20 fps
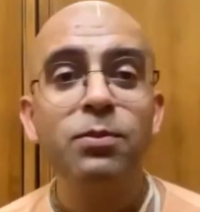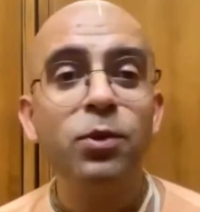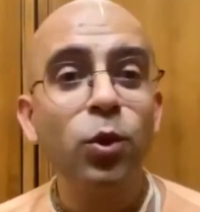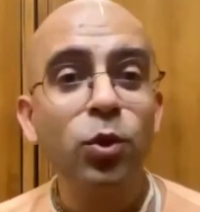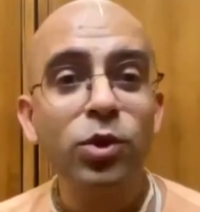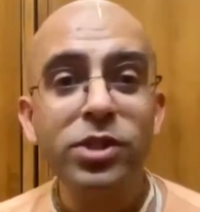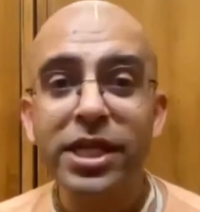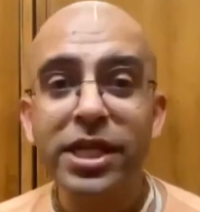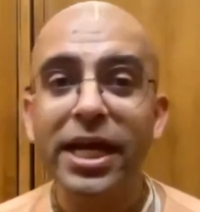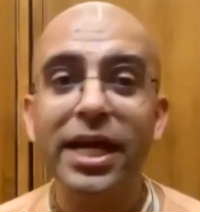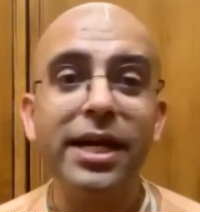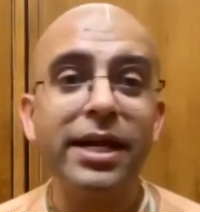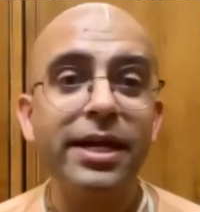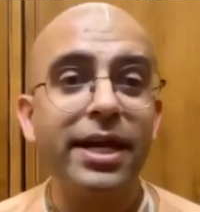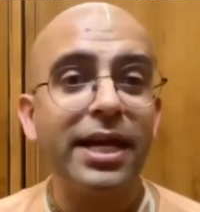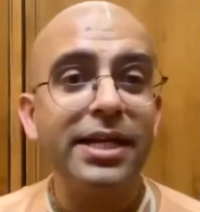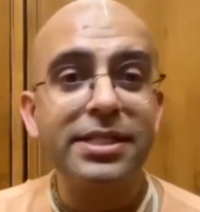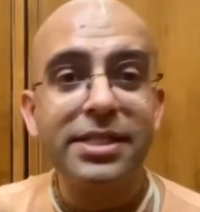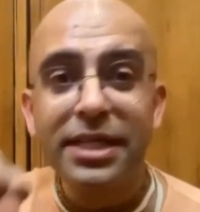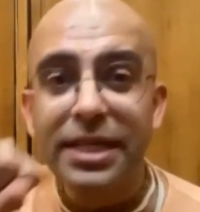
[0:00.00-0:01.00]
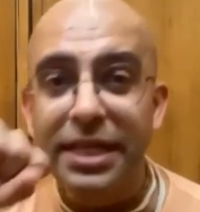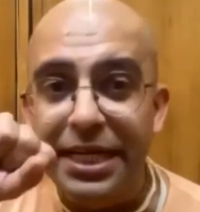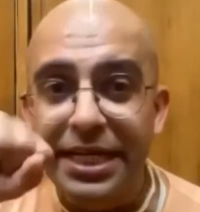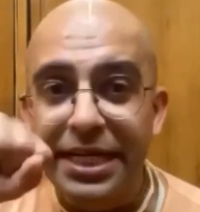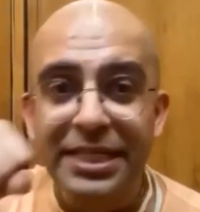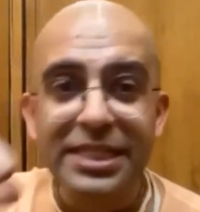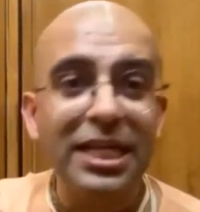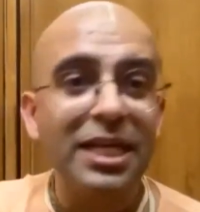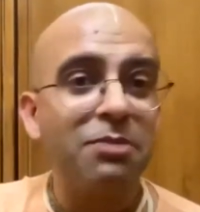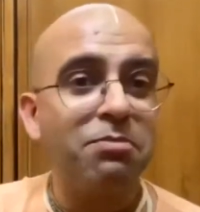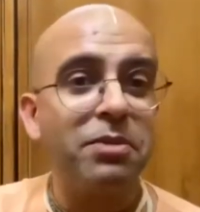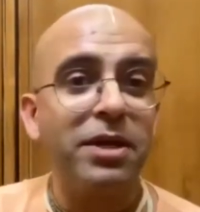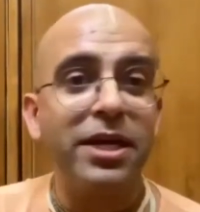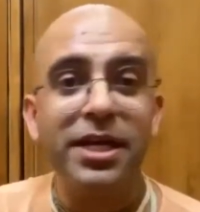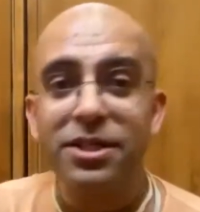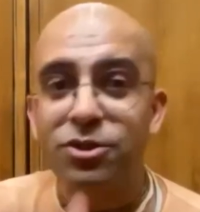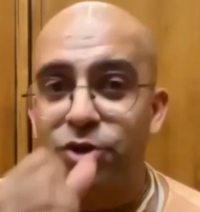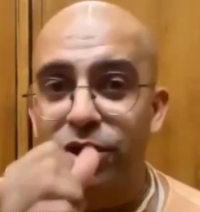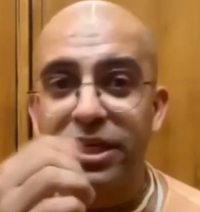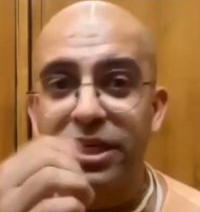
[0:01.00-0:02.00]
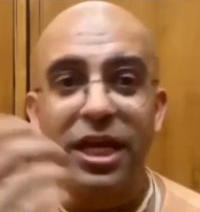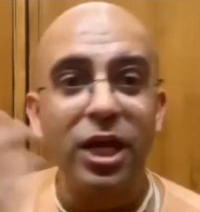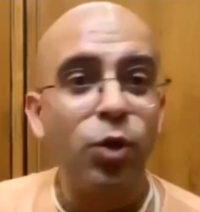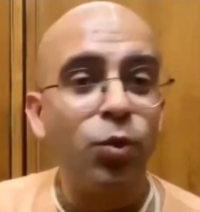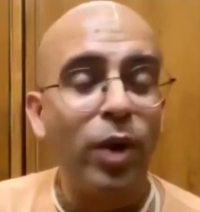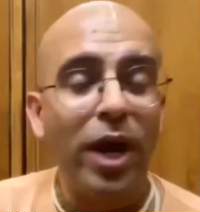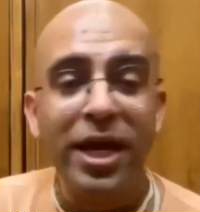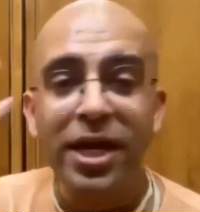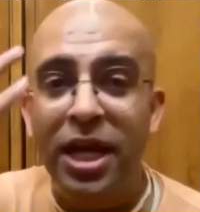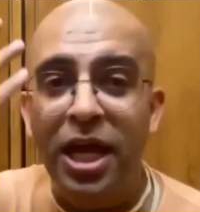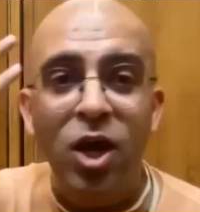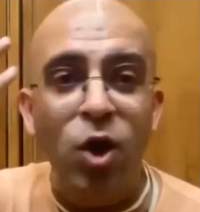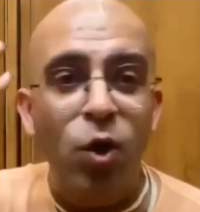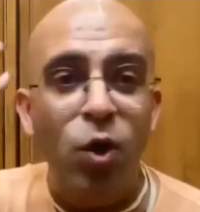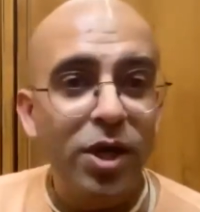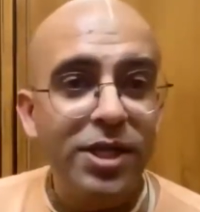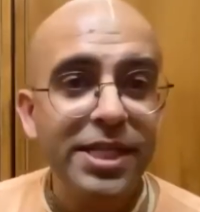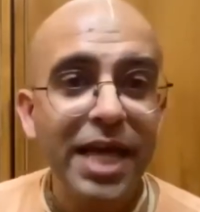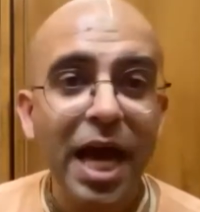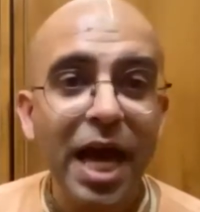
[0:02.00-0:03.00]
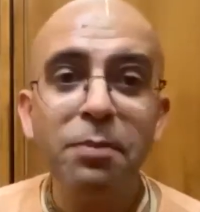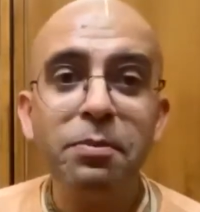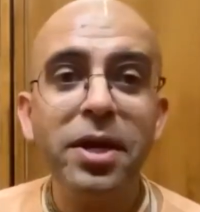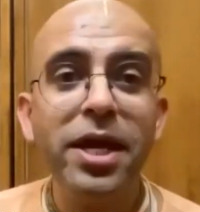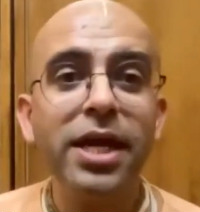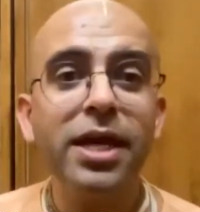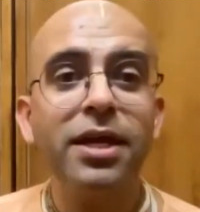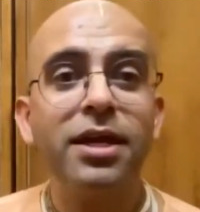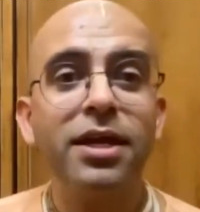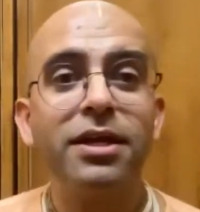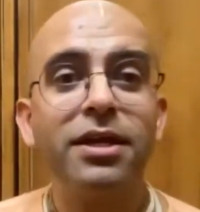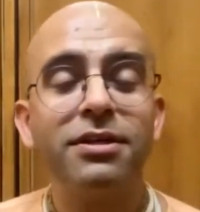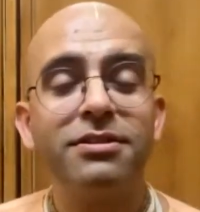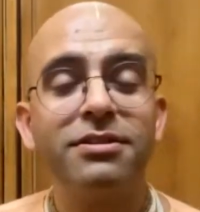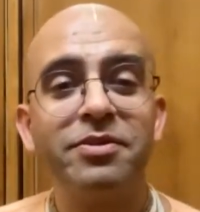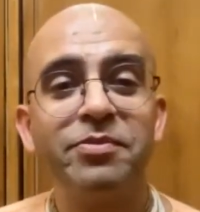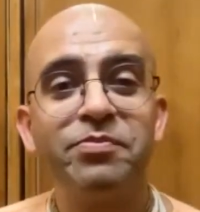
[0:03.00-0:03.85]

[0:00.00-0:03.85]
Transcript: I'm losing interest in eating meat, drinking wine. What's happening?